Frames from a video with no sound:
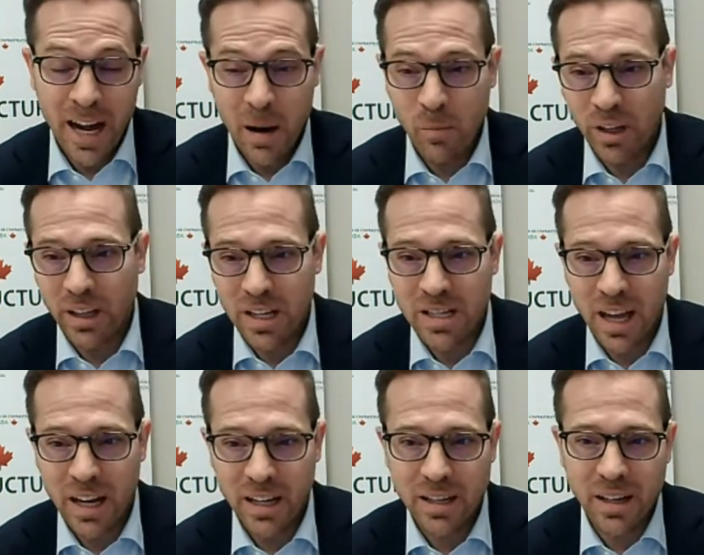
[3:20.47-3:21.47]
And I'm really
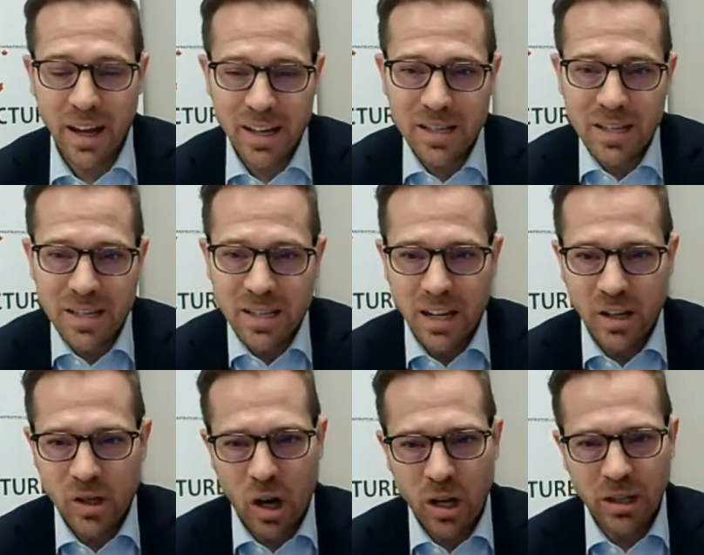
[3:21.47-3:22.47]
excited, as Lisa said,
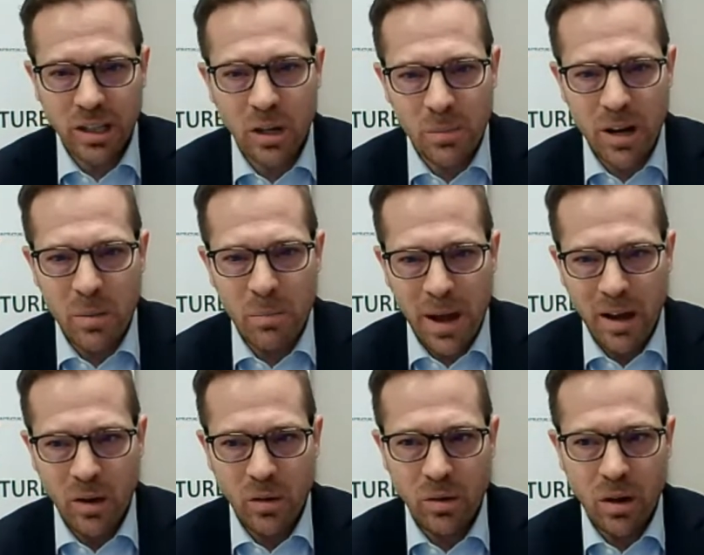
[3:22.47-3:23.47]
to talk a little bit
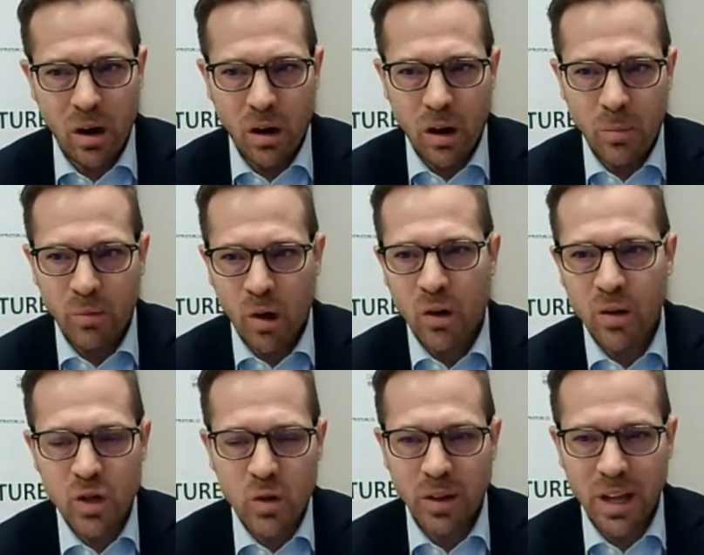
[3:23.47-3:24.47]
about our
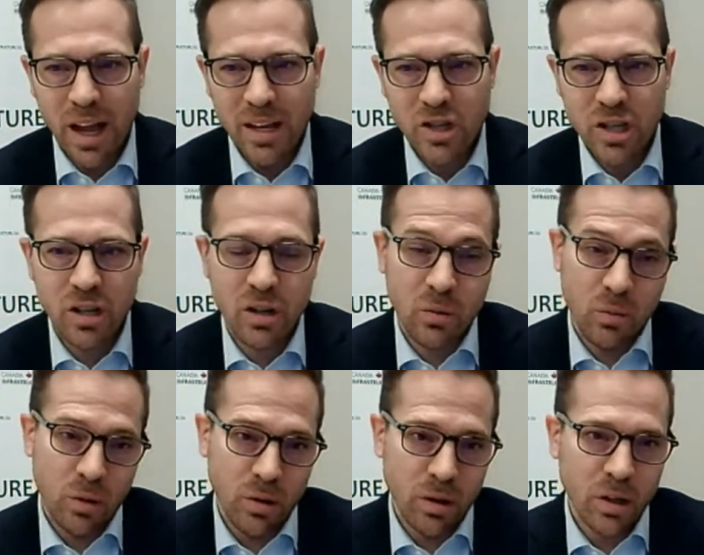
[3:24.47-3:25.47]
progress over the last year.
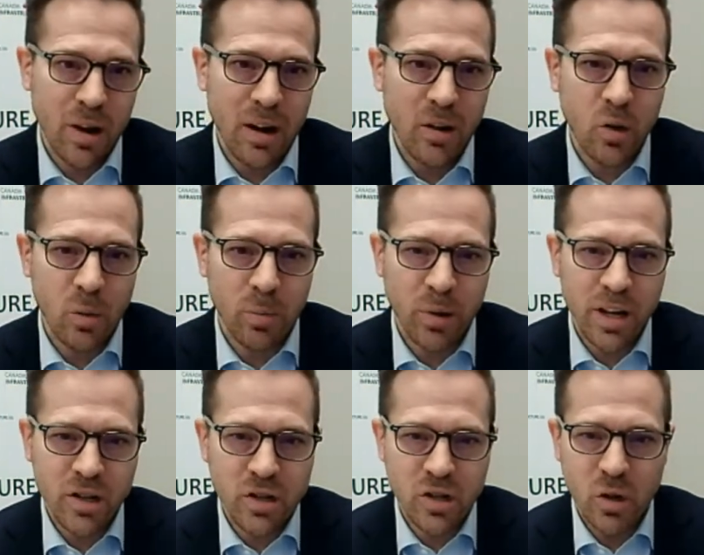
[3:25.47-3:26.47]
We're a Crown
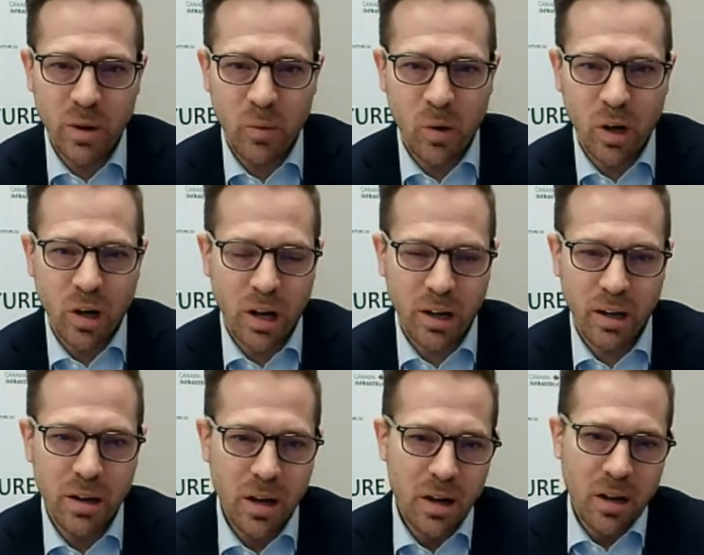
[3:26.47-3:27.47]
Corporation, so we work on a
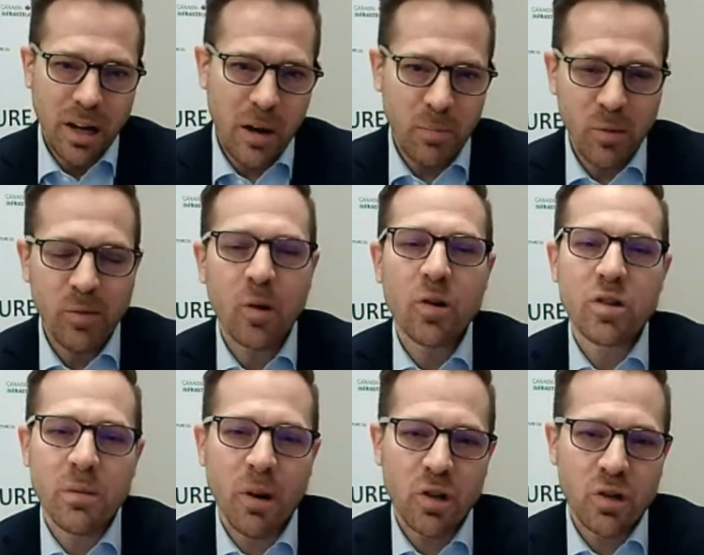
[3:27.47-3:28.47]
April 1st to
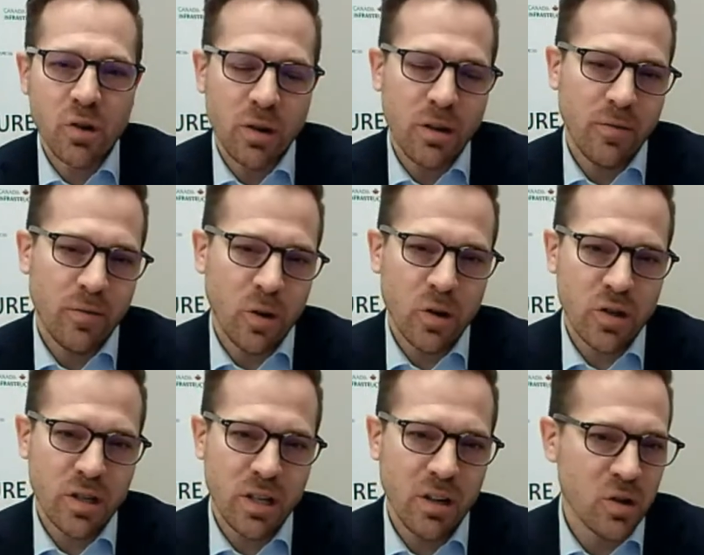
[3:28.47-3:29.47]
March 31st year.